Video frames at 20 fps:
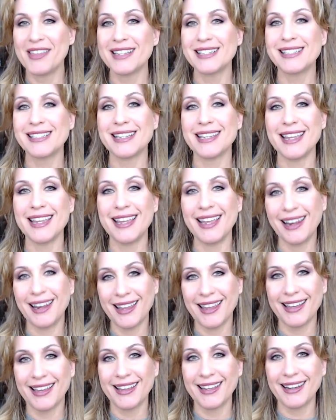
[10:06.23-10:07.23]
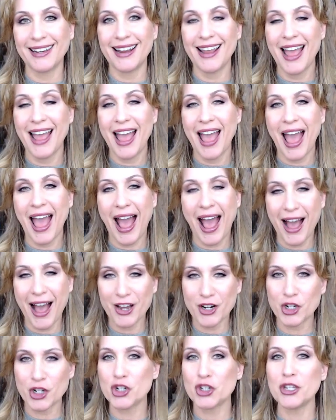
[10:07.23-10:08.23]
this idiot
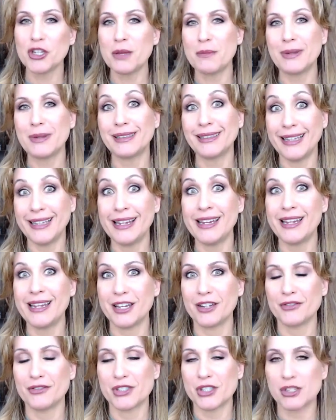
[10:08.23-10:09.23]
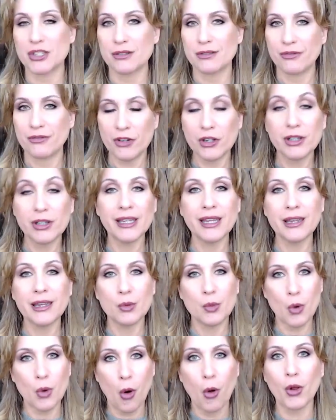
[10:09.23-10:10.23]
actually believes,
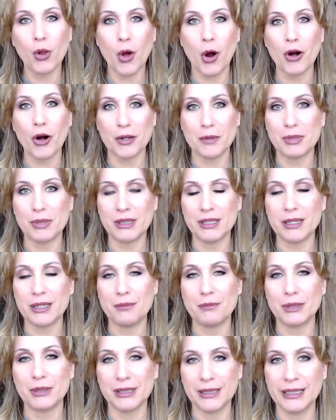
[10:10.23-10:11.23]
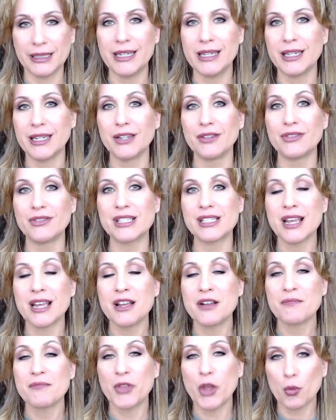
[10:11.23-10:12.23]
fully wholeheartedly believes
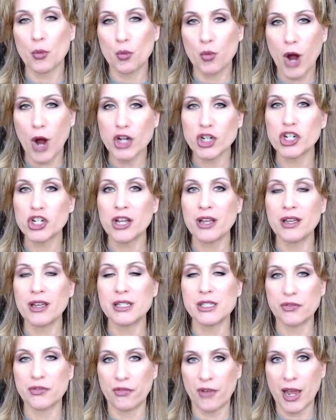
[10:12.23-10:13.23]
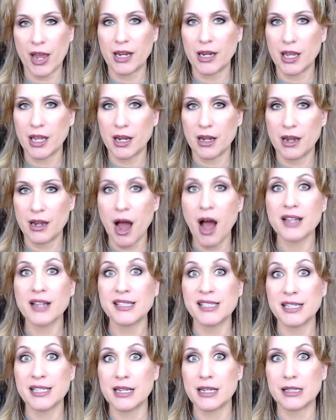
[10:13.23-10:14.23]
that Russia is fighting
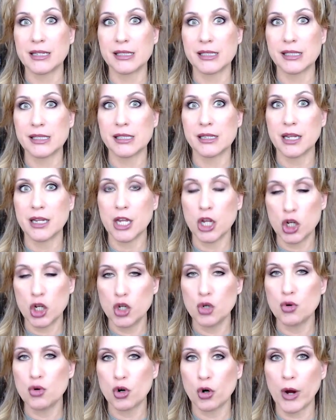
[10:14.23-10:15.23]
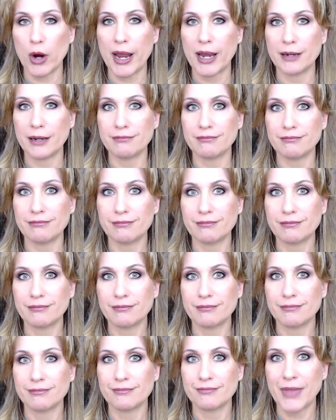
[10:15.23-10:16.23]
Nazis in Ukraine
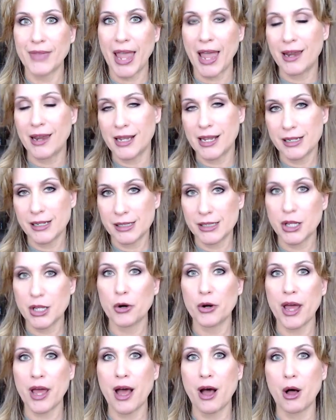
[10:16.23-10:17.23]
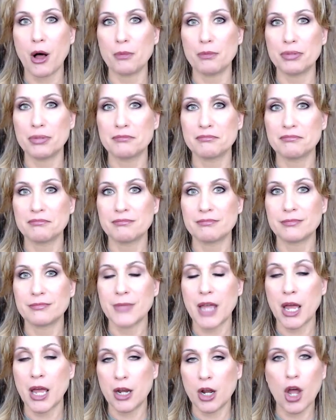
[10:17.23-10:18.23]
and he's there to help.
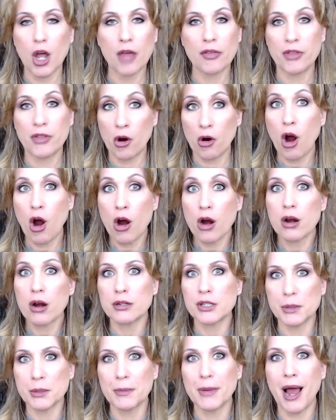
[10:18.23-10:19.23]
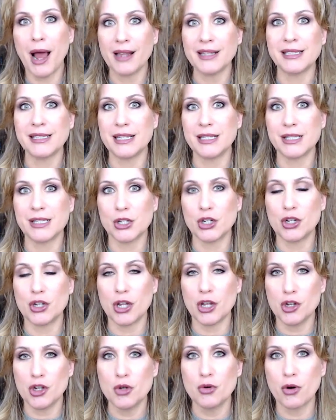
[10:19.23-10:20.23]
Eh, eh, there are some Nazis
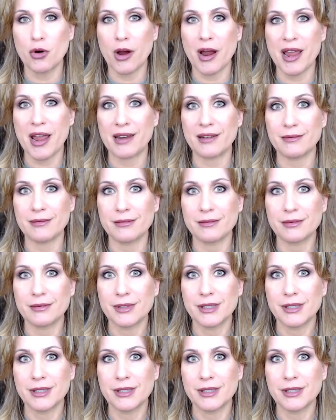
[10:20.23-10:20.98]
in, in Ukraine.